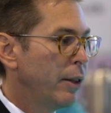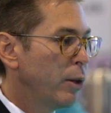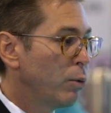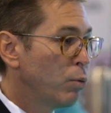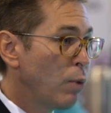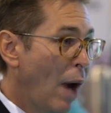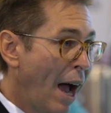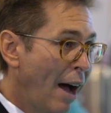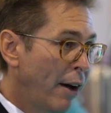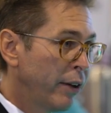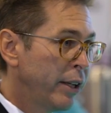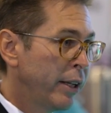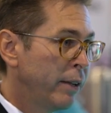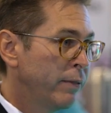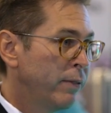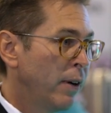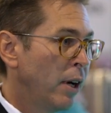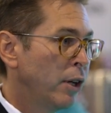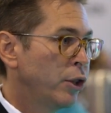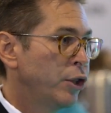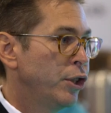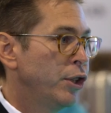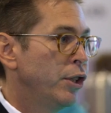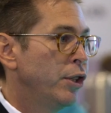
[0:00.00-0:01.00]
the routing
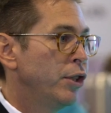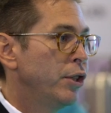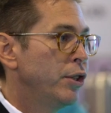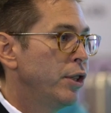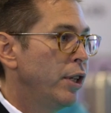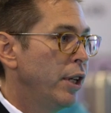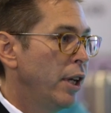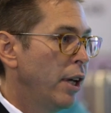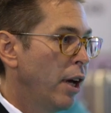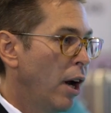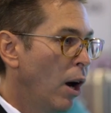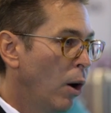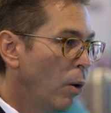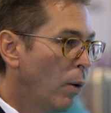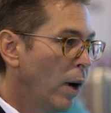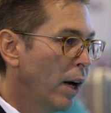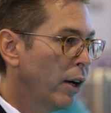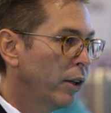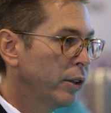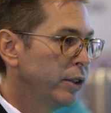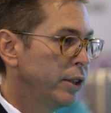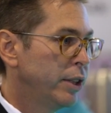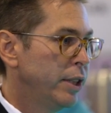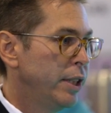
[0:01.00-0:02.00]
functions, the
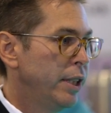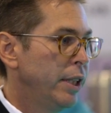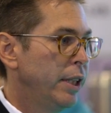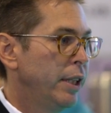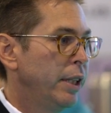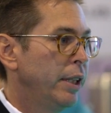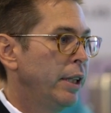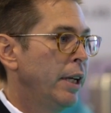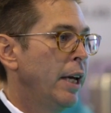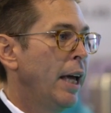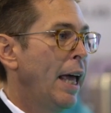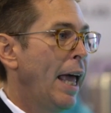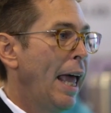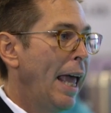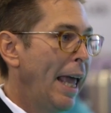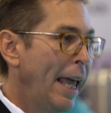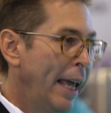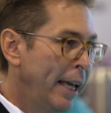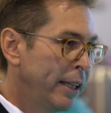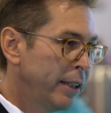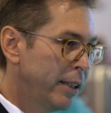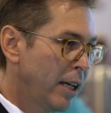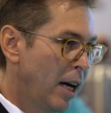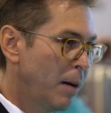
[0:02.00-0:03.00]
OLT,
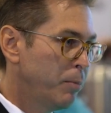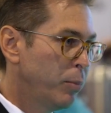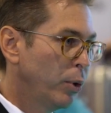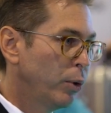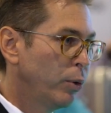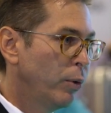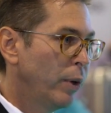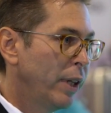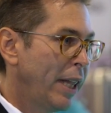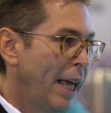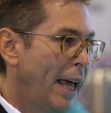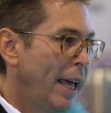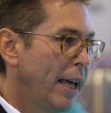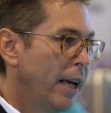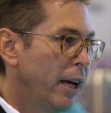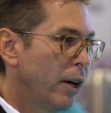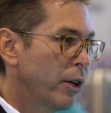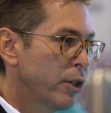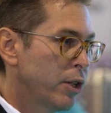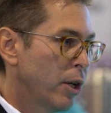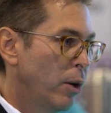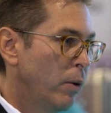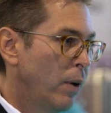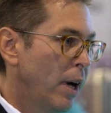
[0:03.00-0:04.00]
and coupled with
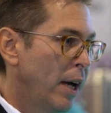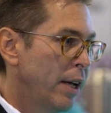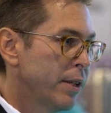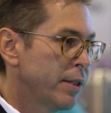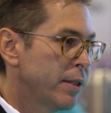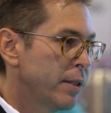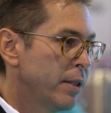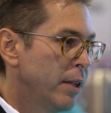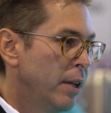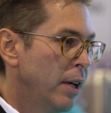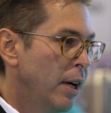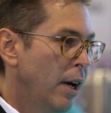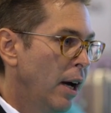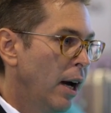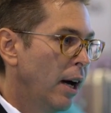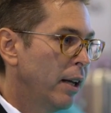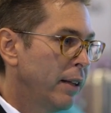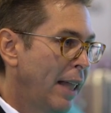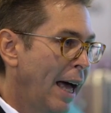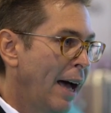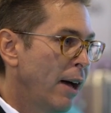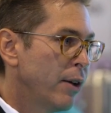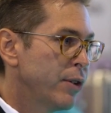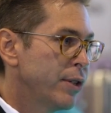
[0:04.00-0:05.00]
AXOS,
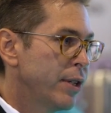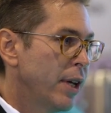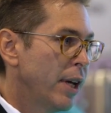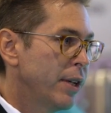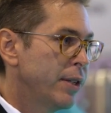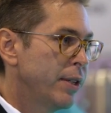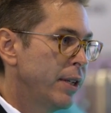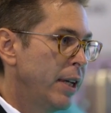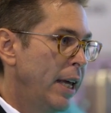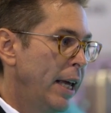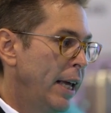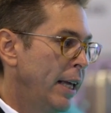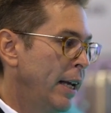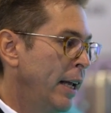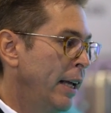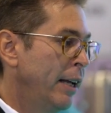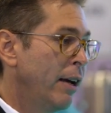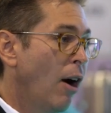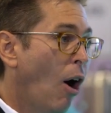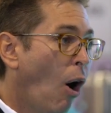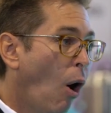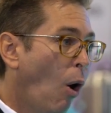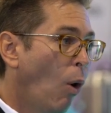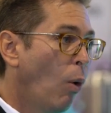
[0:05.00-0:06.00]
allows us in
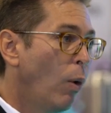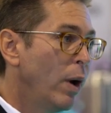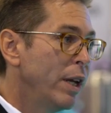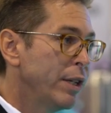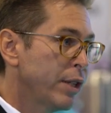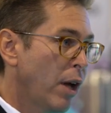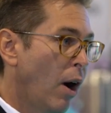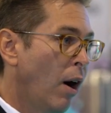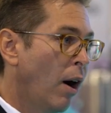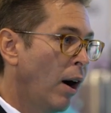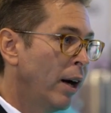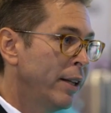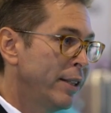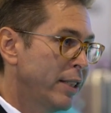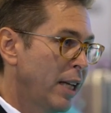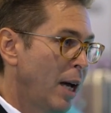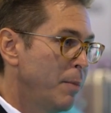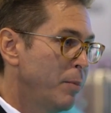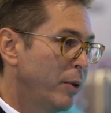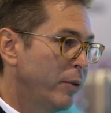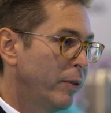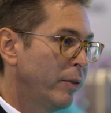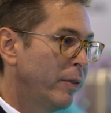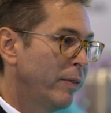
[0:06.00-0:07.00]
a always-on
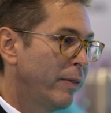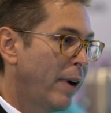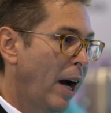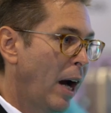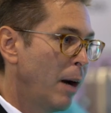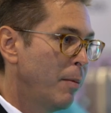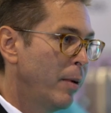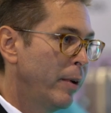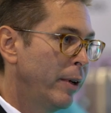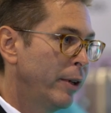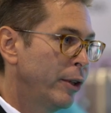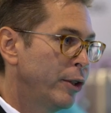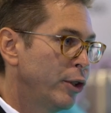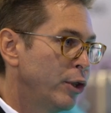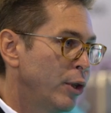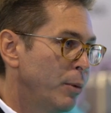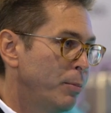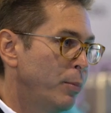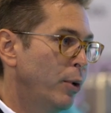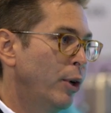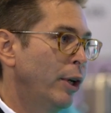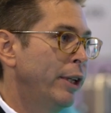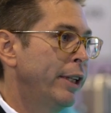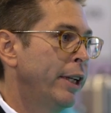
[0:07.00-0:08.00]
type of environment
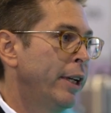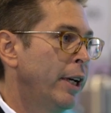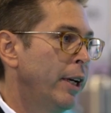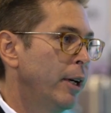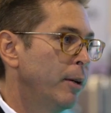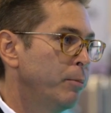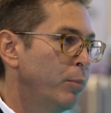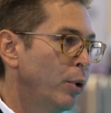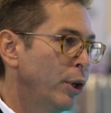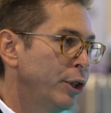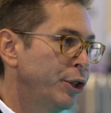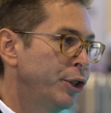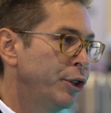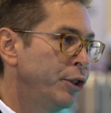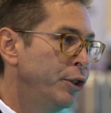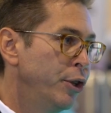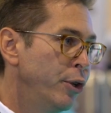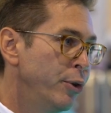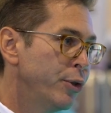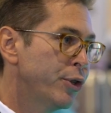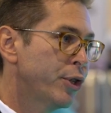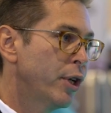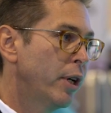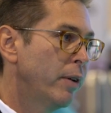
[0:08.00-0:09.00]
to push
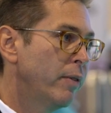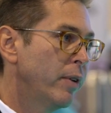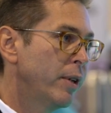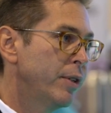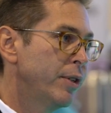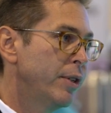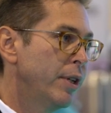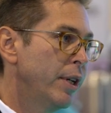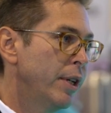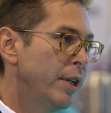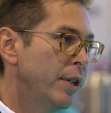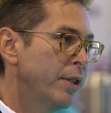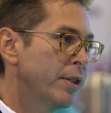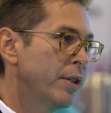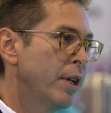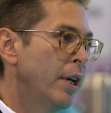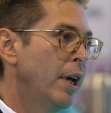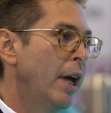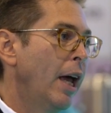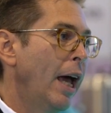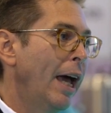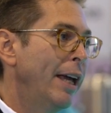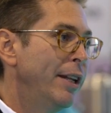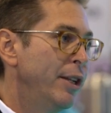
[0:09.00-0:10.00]
new services
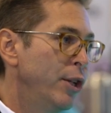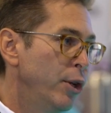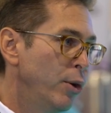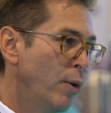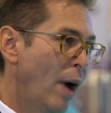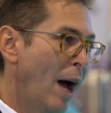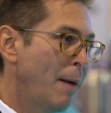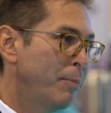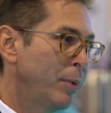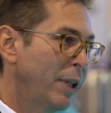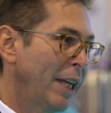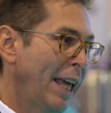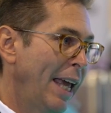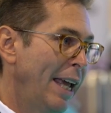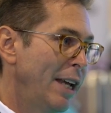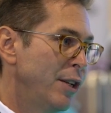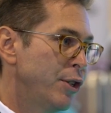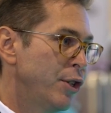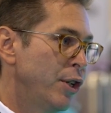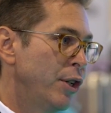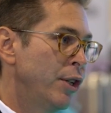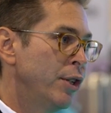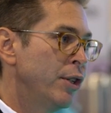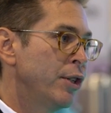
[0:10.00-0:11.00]
and new
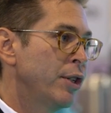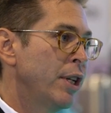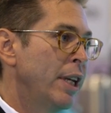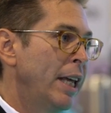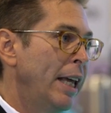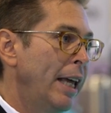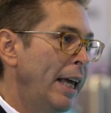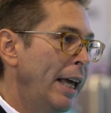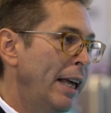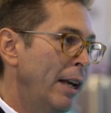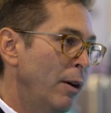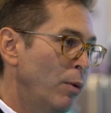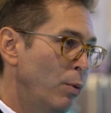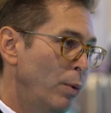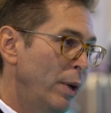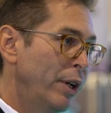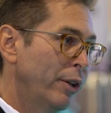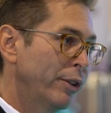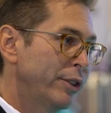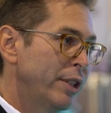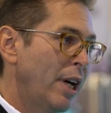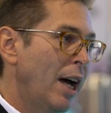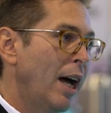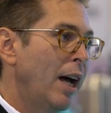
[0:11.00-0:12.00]
applications in a
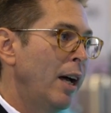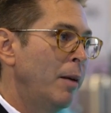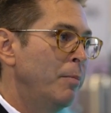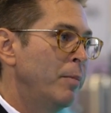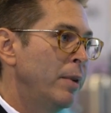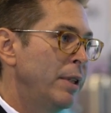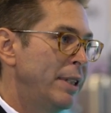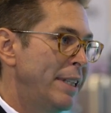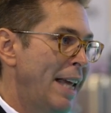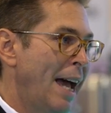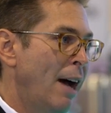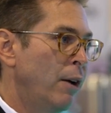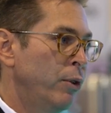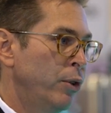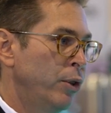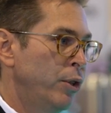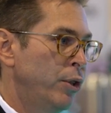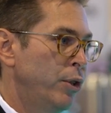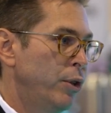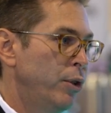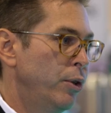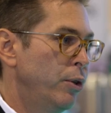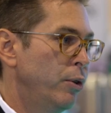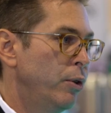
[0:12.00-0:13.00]
real-time down
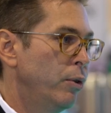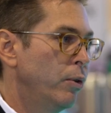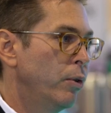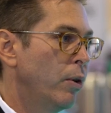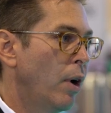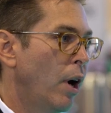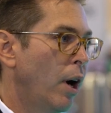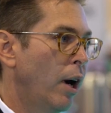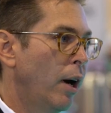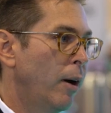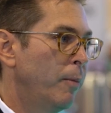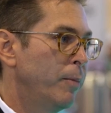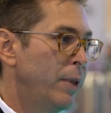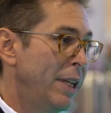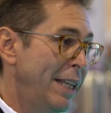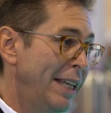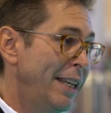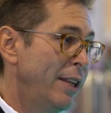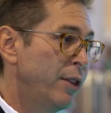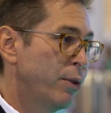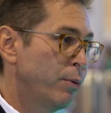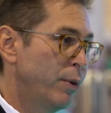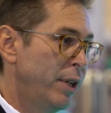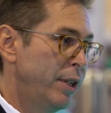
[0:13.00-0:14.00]
to the
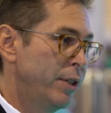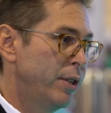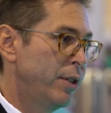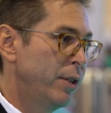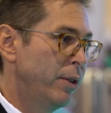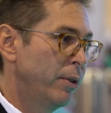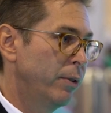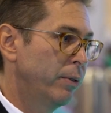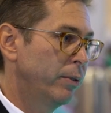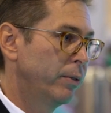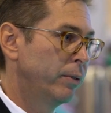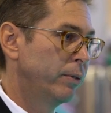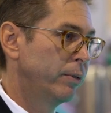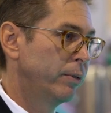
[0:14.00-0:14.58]
E3-2.